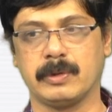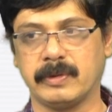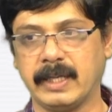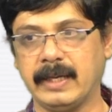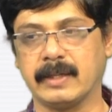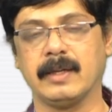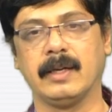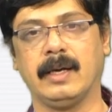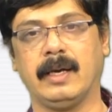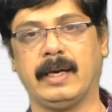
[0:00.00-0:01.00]
to take,
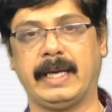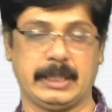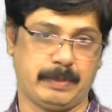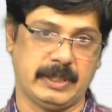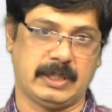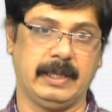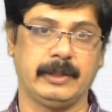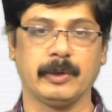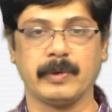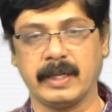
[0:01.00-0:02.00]
especially
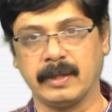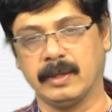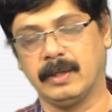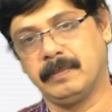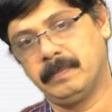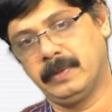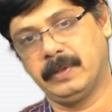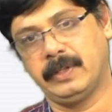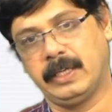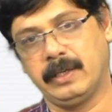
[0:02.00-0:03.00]
during
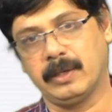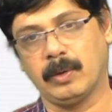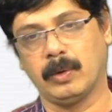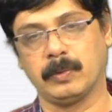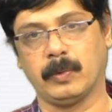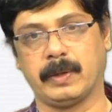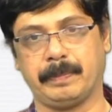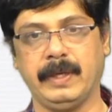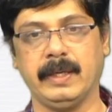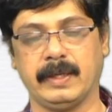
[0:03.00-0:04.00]
the Cold War
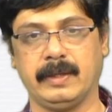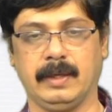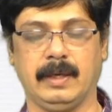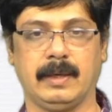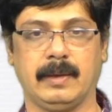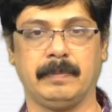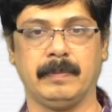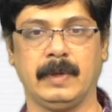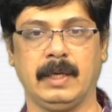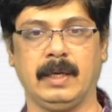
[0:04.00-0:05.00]
period,
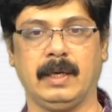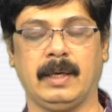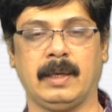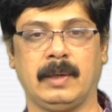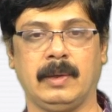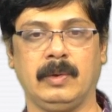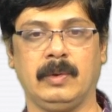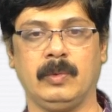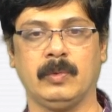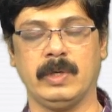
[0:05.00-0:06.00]

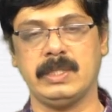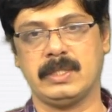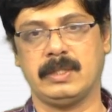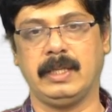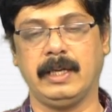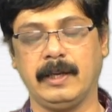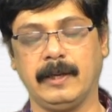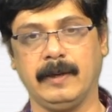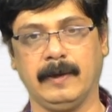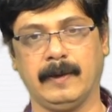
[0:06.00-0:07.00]
was
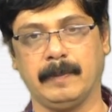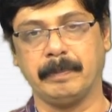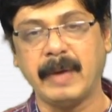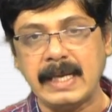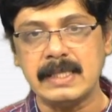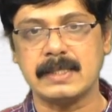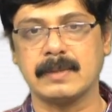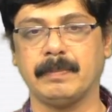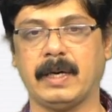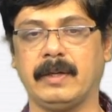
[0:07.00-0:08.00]
the
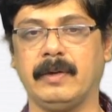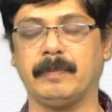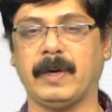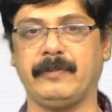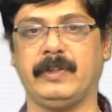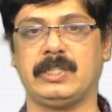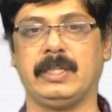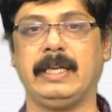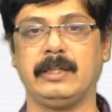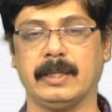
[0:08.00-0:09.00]
base by which
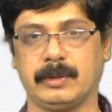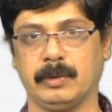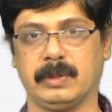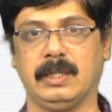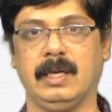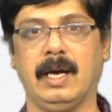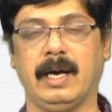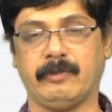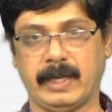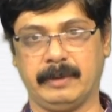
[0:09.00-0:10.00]
India took
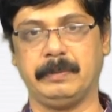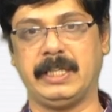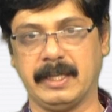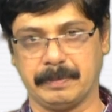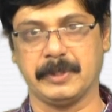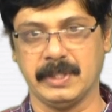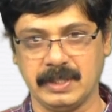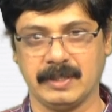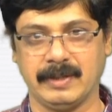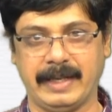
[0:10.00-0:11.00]
a via media
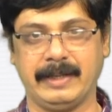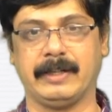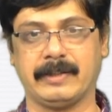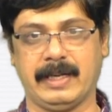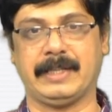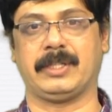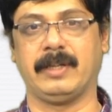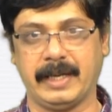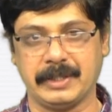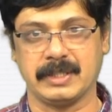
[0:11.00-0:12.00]
position in
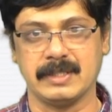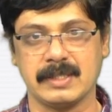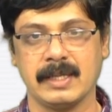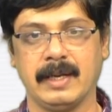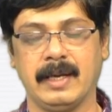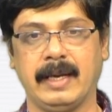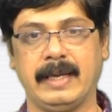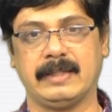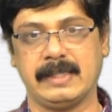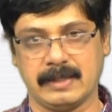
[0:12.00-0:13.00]
international relations,
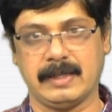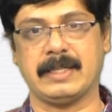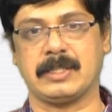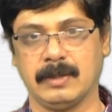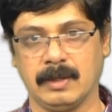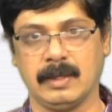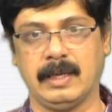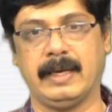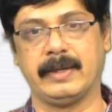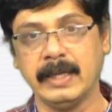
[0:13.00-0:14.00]
in the international
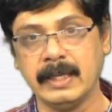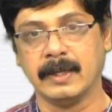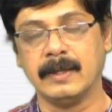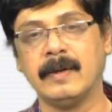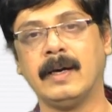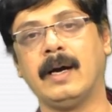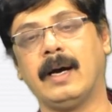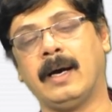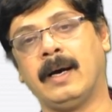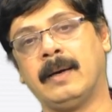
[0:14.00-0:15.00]
arena,
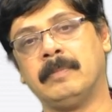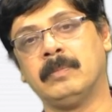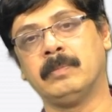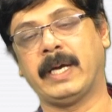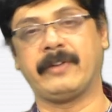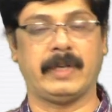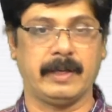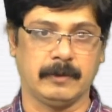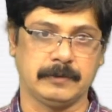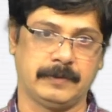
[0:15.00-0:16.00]
by
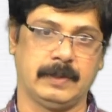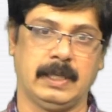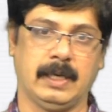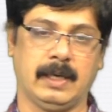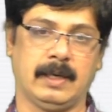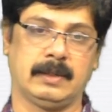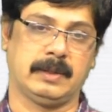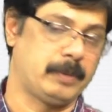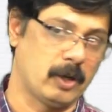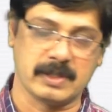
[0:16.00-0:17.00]
way of
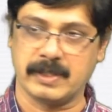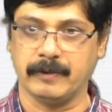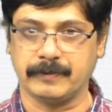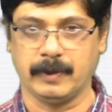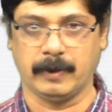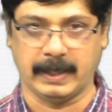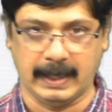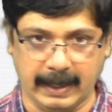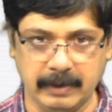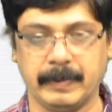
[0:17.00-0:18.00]
the policy of
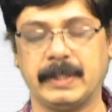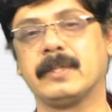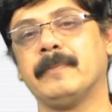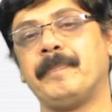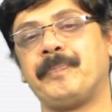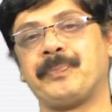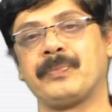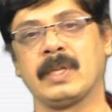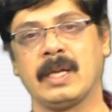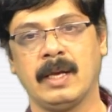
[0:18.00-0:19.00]
non-alignment.
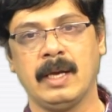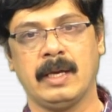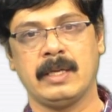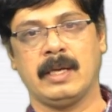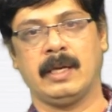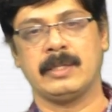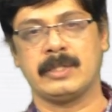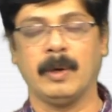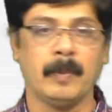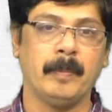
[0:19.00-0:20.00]

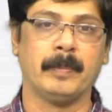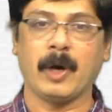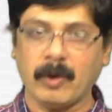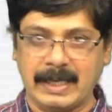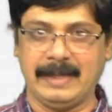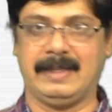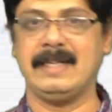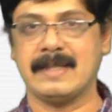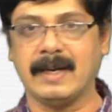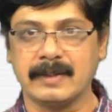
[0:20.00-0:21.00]
So broadly,
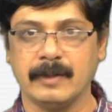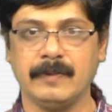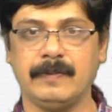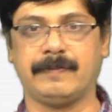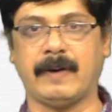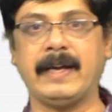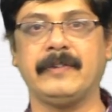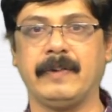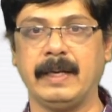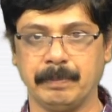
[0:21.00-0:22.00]
these are the
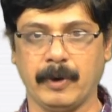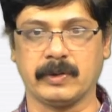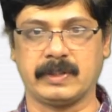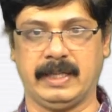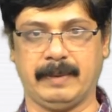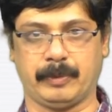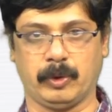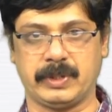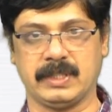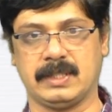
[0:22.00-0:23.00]
5 important
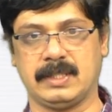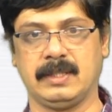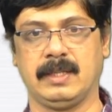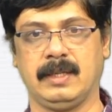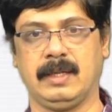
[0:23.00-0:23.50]
approaches: